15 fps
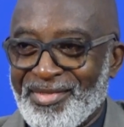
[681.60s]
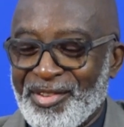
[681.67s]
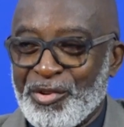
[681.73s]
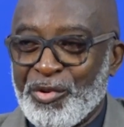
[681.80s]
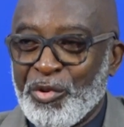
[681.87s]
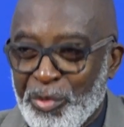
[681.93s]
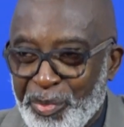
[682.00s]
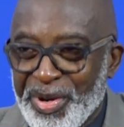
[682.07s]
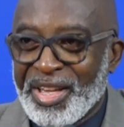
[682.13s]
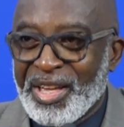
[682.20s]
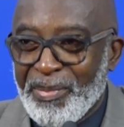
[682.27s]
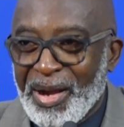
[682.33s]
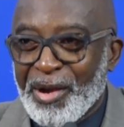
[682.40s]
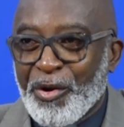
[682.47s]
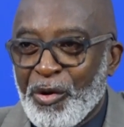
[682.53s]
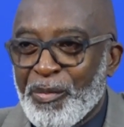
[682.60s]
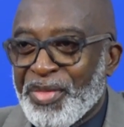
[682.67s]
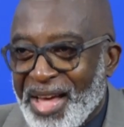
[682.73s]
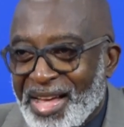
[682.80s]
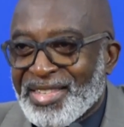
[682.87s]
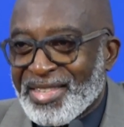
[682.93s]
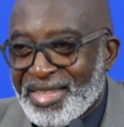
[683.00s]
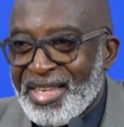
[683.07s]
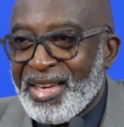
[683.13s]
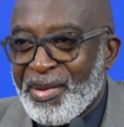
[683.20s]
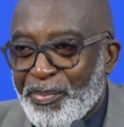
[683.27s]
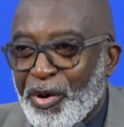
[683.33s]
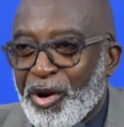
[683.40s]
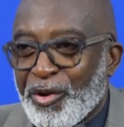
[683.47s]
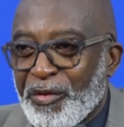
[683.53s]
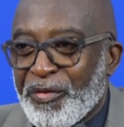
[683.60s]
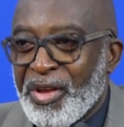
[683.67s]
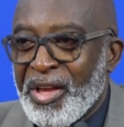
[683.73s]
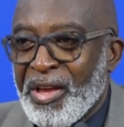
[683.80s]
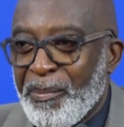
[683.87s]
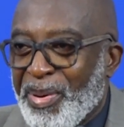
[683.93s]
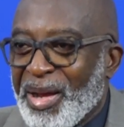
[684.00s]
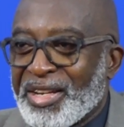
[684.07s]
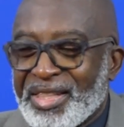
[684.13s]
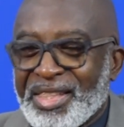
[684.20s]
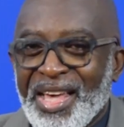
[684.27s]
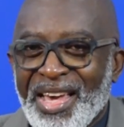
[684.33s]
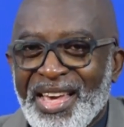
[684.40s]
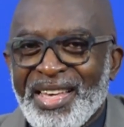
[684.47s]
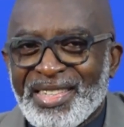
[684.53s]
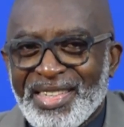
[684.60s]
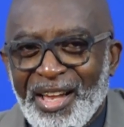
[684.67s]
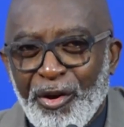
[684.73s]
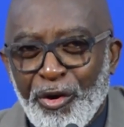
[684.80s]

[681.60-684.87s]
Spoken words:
You will bring it back home. That's the import of, but there is a